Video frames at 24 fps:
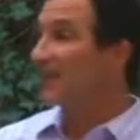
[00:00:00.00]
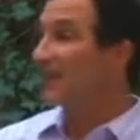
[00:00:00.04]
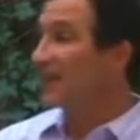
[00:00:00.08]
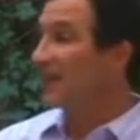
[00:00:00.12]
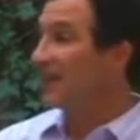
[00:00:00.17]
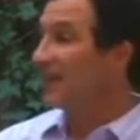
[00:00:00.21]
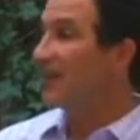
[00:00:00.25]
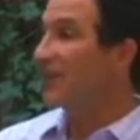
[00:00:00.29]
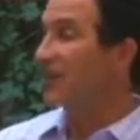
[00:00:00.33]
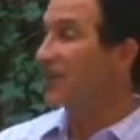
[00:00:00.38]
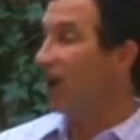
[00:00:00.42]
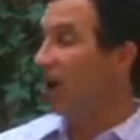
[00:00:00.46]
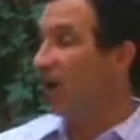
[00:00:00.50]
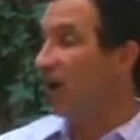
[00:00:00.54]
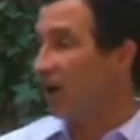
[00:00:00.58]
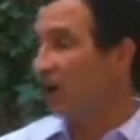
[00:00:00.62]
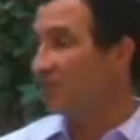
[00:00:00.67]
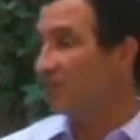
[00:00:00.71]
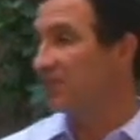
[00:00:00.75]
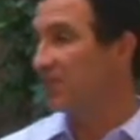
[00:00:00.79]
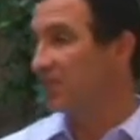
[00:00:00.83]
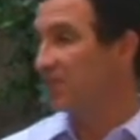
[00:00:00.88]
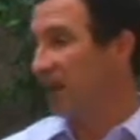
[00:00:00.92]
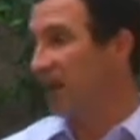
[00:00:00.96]
it
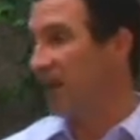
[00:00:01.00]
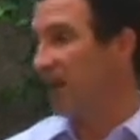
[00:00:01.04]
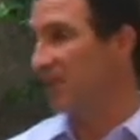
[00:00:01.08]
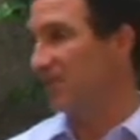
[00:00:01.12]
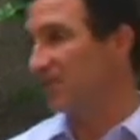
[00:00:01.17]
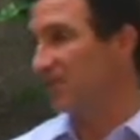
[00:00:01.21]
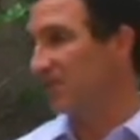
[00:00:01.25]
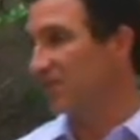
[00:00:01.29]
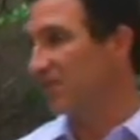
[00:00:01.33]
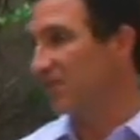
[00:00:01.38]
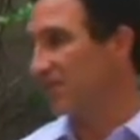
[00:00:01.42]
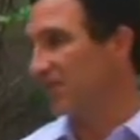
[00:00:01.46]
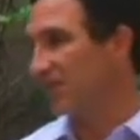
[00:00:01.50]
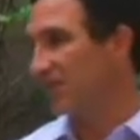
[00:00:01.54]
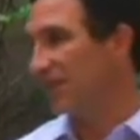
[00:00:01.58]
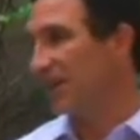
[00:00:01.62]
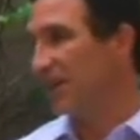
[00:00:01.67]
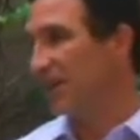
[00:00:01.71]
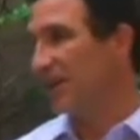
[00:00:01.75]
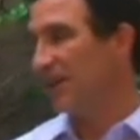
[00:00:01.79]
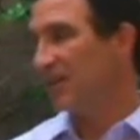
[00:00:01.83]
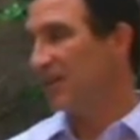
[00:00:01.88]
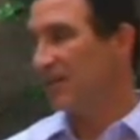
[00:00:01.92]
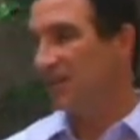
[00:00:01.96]
harms others.
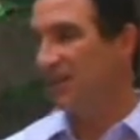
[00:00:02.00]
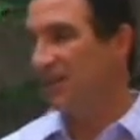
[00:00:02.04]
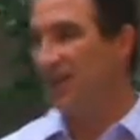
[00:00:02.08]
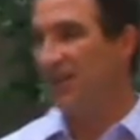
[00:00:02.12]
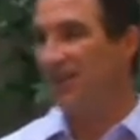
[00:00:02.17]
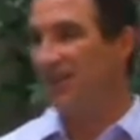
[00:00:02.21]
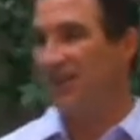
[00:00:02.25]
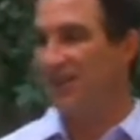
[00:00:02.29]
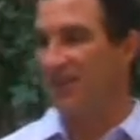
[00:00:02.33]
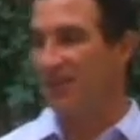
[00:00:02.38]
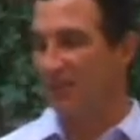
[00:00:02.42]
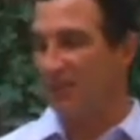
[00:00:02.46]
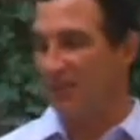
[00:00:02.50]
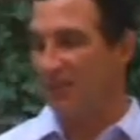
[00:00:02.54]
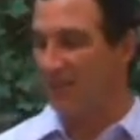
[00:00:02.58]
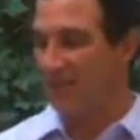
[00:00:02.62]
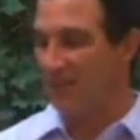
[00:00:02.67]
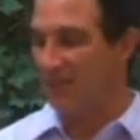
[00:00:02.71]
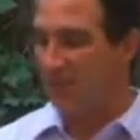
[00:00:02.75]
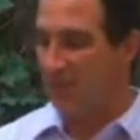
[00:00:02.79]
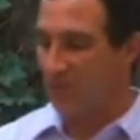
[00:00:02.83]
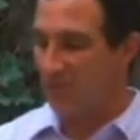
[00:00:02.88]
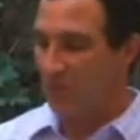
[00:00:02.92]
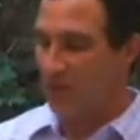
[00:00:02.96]
For
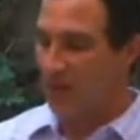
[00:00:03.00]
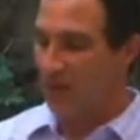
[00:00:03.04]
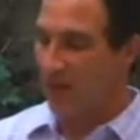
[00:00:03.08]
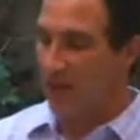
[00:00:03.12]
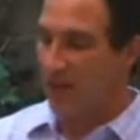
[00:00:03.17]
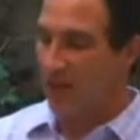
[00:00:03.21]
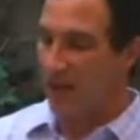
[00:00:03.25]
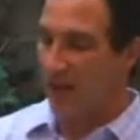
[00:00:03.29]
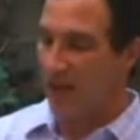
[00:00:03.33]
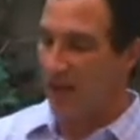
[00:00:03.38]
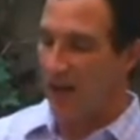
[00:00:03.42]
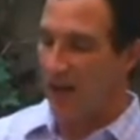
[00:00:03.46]
instance, we